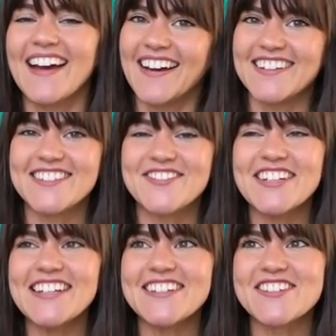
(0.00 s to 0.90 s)
I just
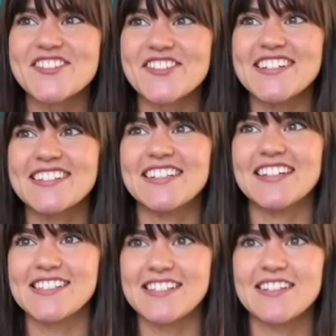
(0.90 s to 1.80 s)
really enjoyed the
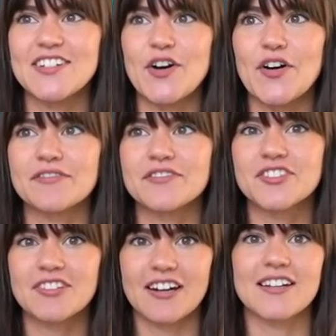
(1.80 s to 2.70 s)
idea of
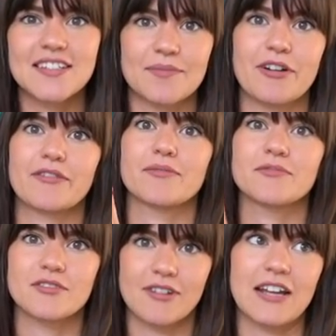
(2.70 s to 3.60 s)
starting somewhere from
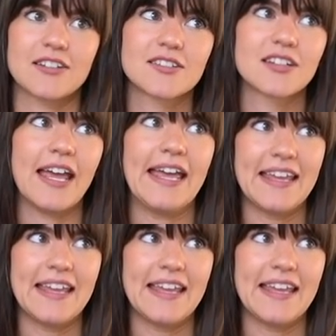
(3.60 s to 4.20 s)
scratch.